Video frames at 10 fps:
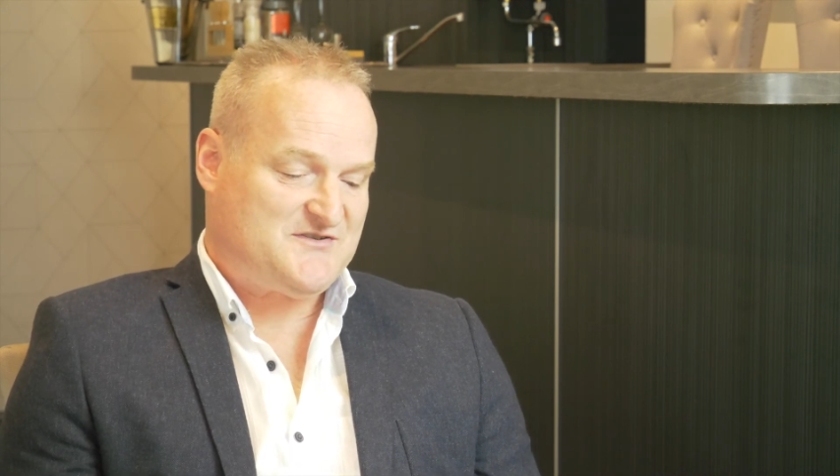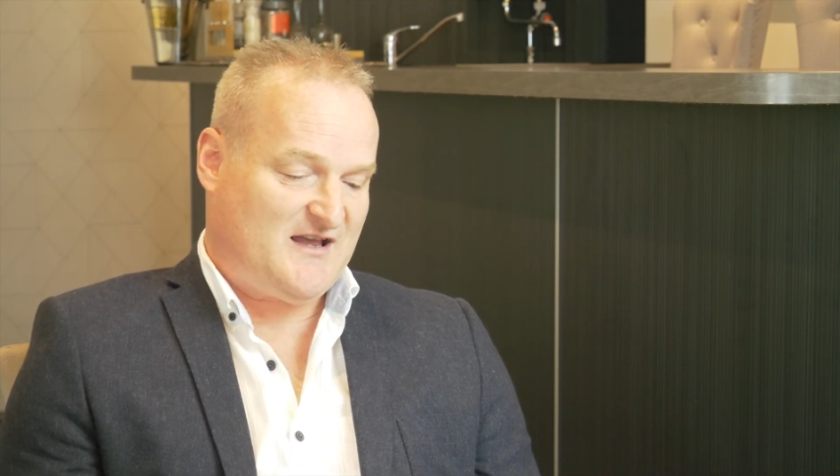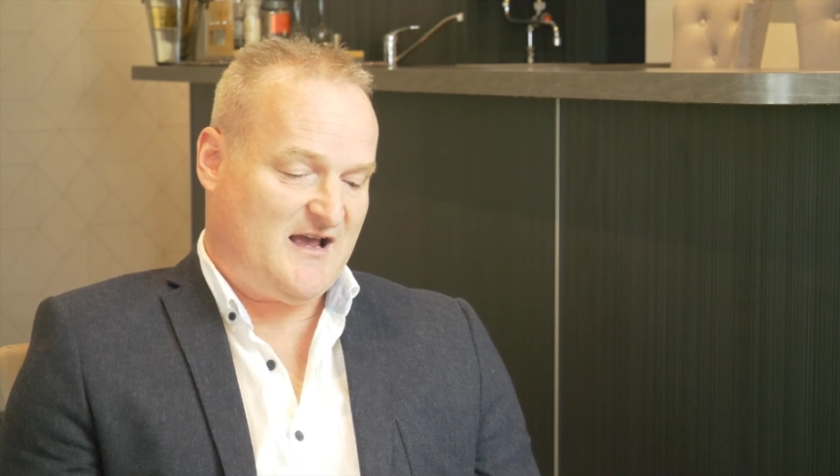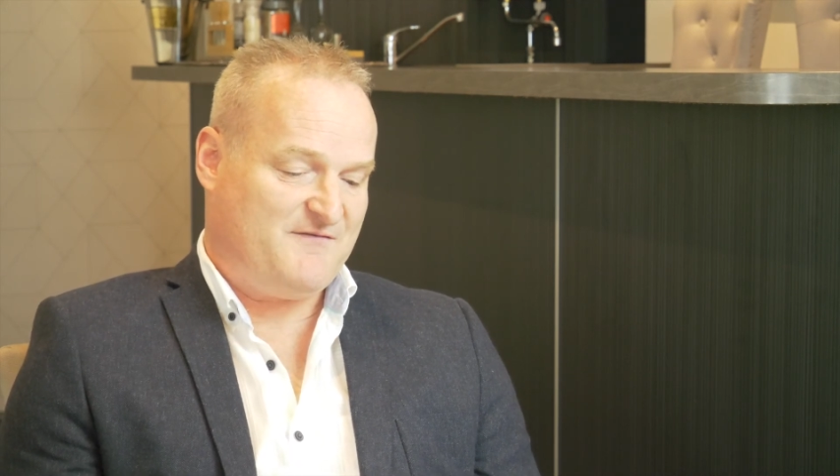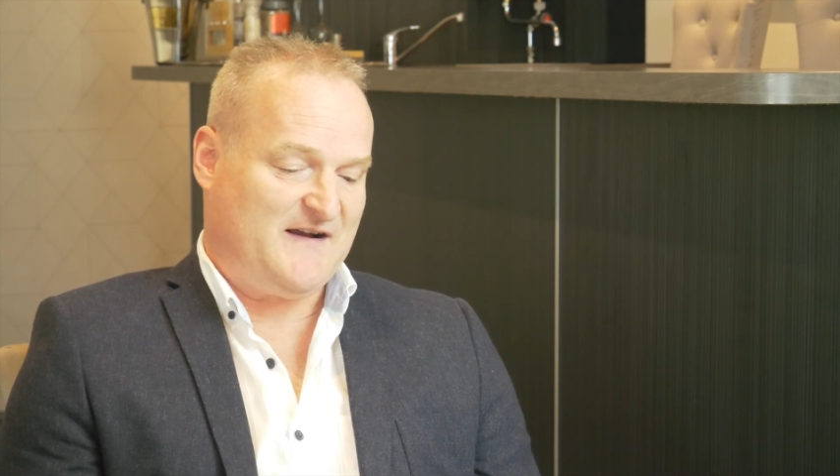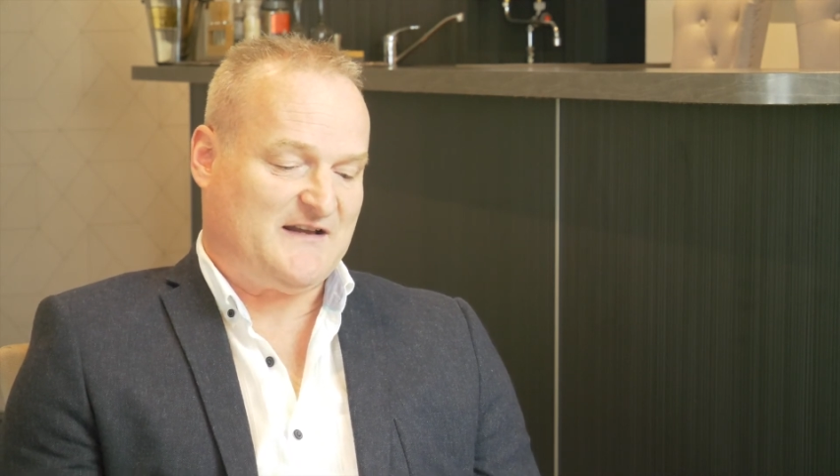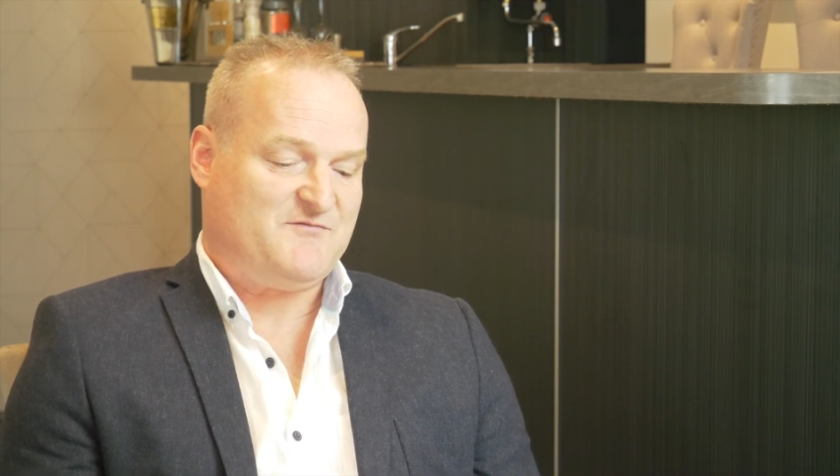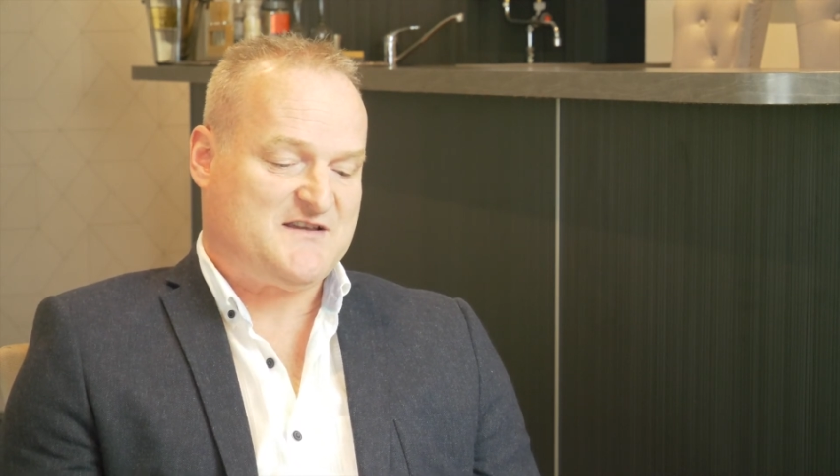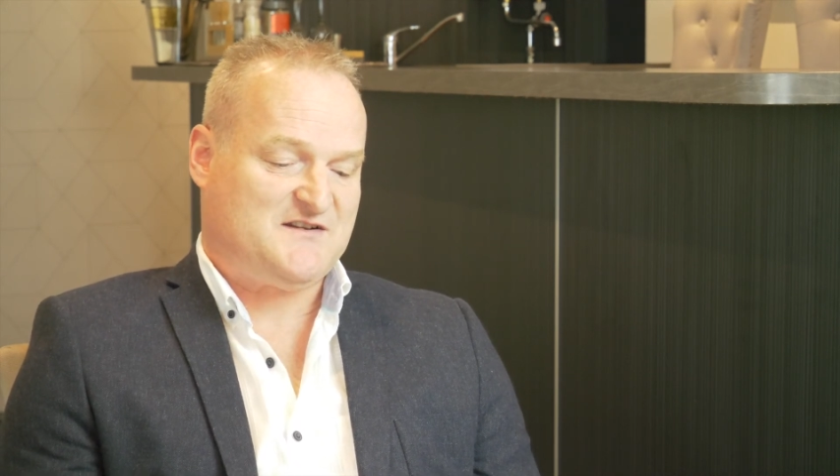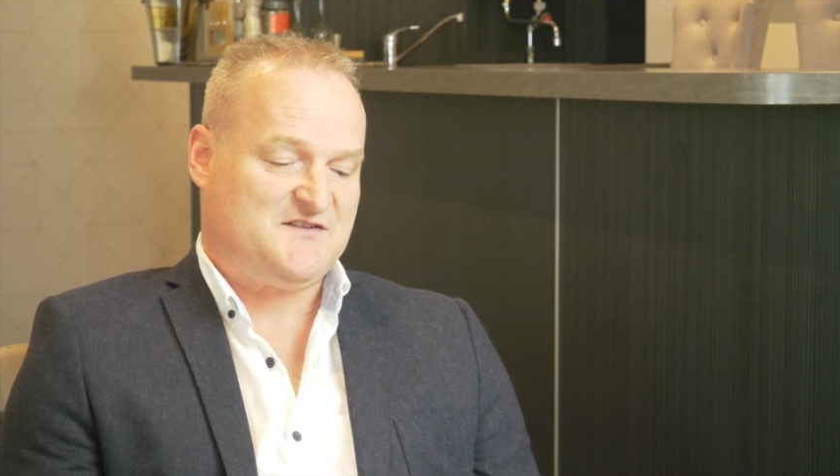affecting
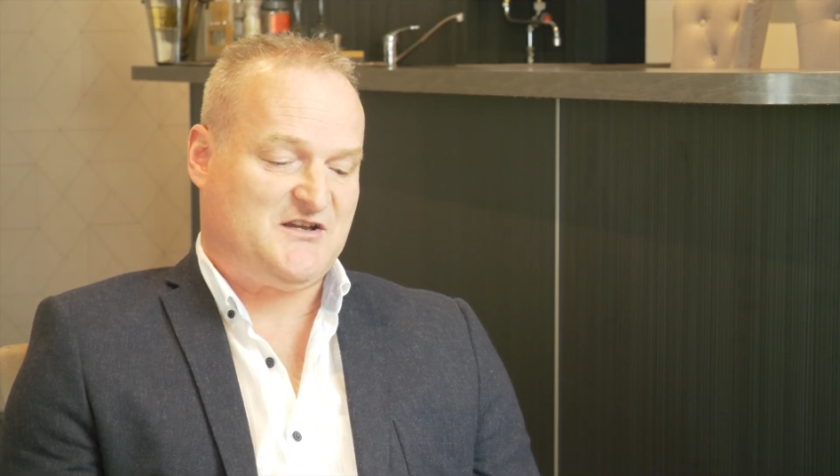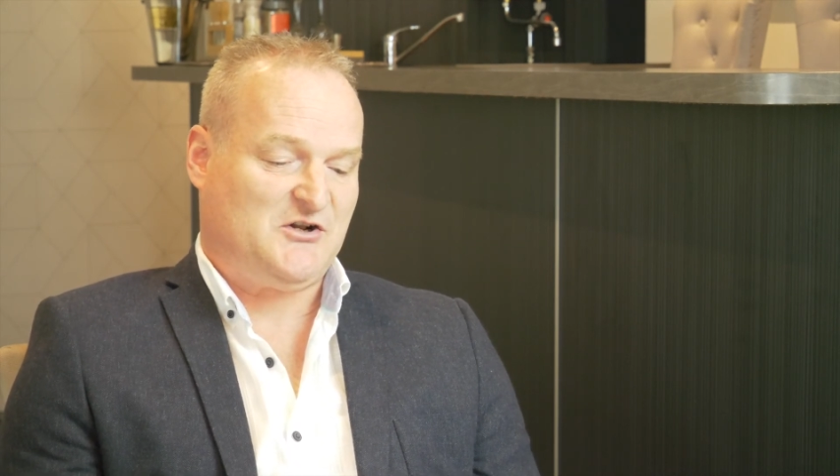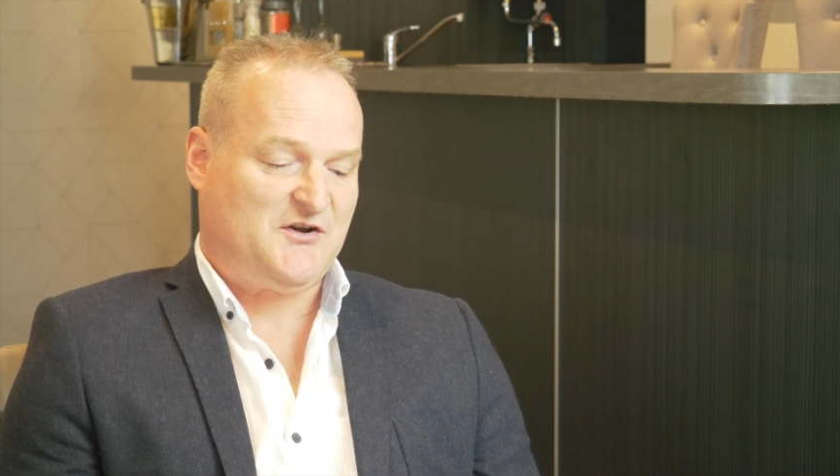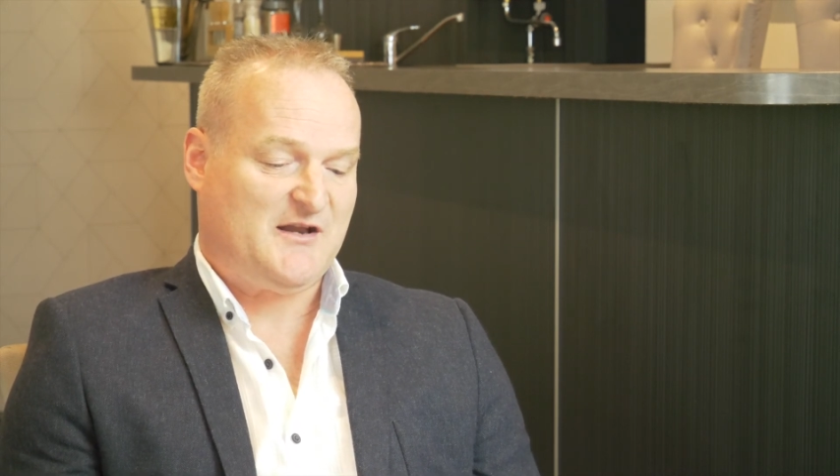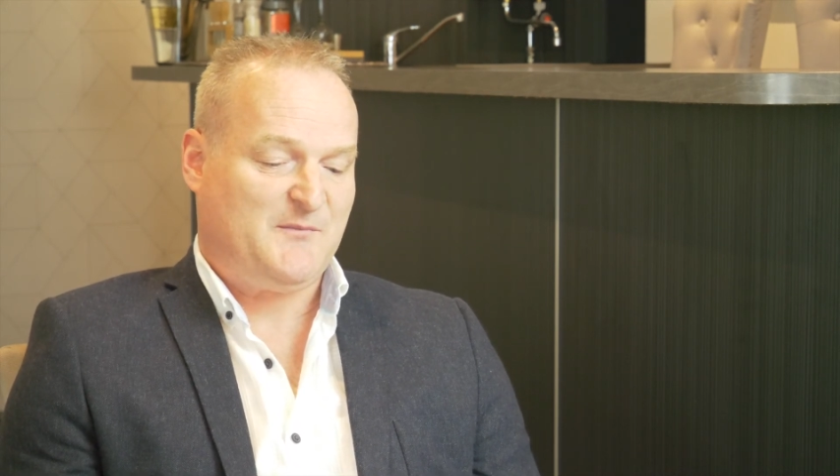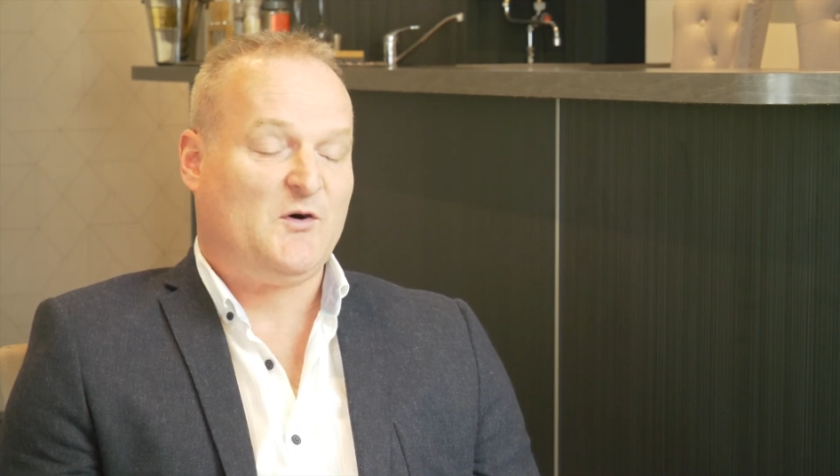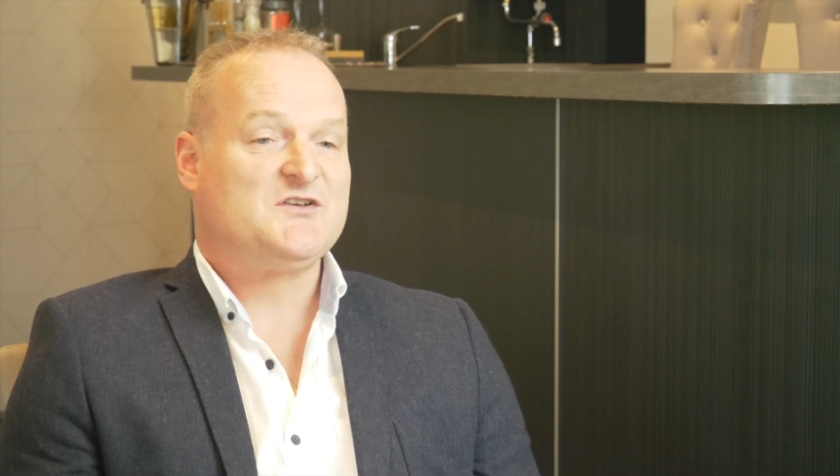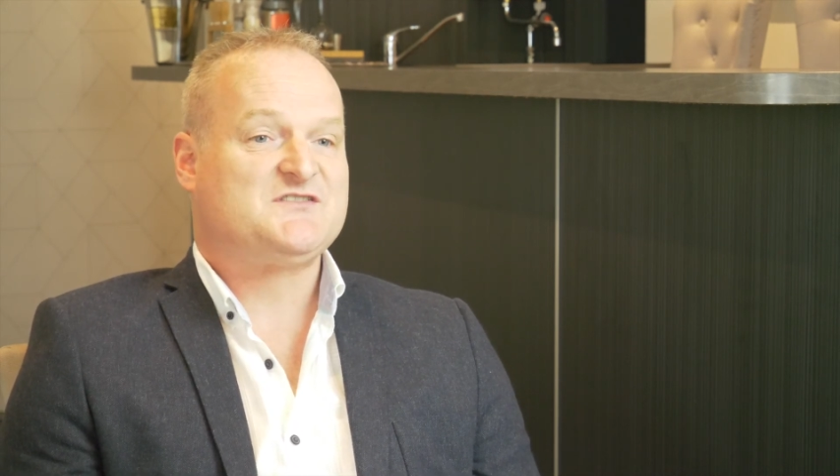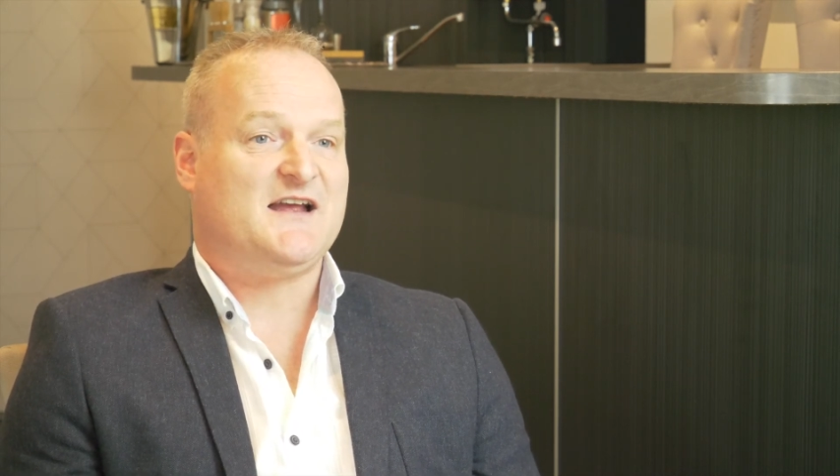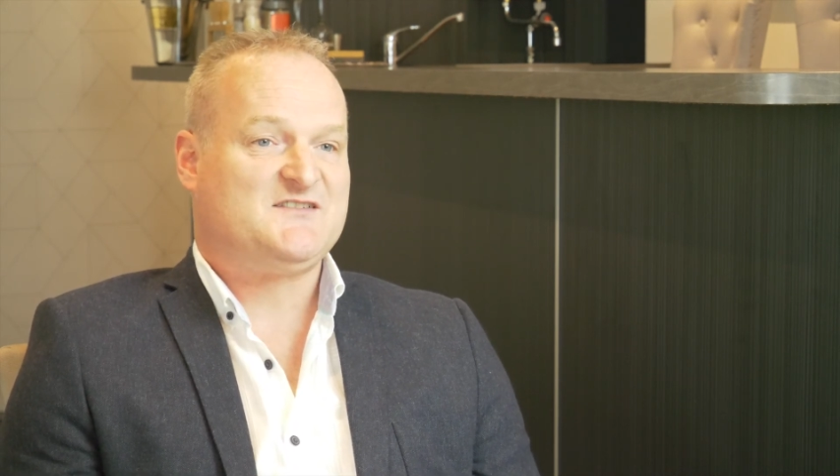residents, including the poor
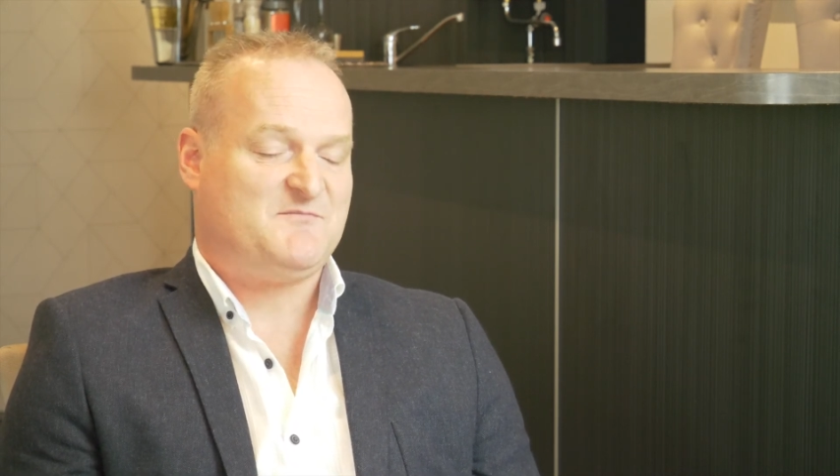state of